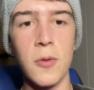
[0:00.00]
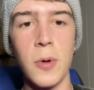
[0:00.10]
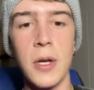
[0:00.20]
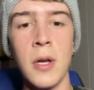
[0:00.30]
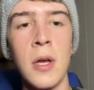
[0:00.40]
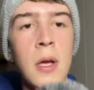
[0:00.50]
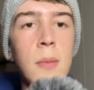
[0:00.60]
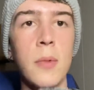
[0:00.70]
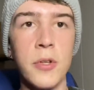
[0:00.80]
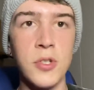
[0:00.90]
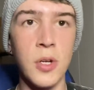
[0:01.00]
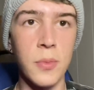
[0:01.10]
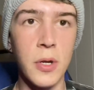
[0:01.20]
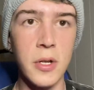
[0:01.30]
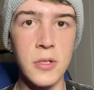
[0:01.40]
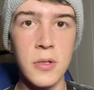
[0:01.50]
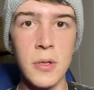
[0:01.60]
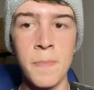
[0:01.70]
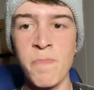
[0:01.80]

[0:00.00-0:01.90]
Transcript: the way, but let's jump right into it.